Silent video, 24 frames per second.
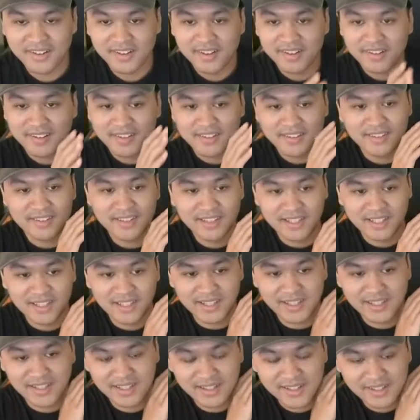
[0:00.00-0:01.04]

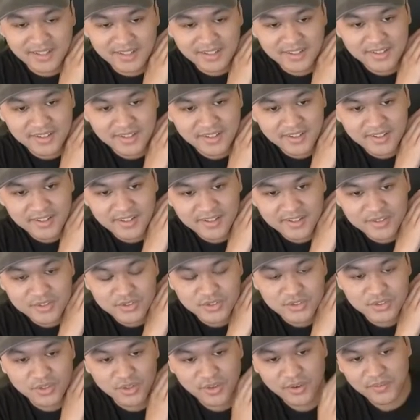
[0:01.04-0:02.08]
the
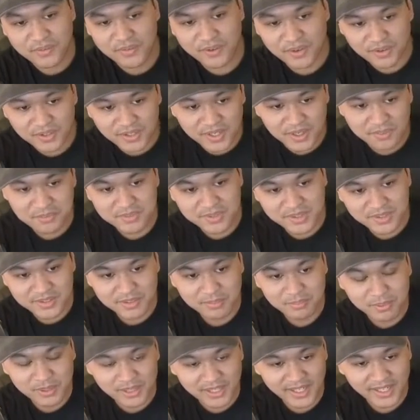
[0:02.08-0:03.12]
server comes into
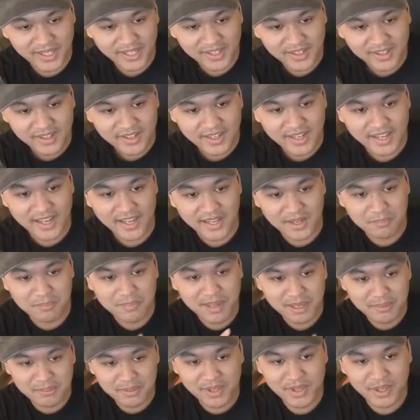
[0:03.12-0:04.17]
play, and
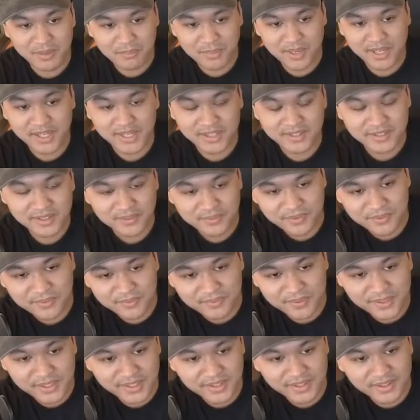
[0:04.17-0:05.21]
maybe I'll make a different
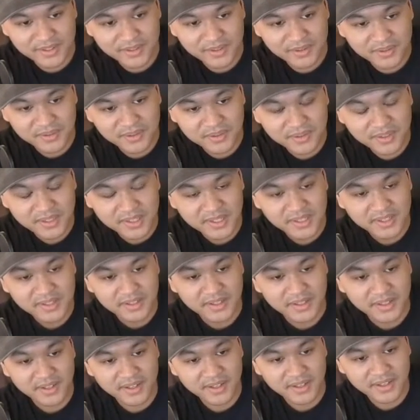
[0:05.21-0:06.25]
video
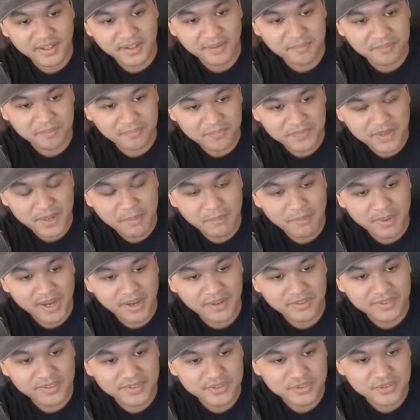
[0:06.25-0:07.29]

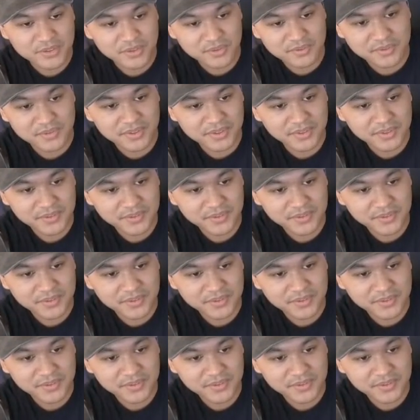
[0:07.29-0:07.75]
about the server.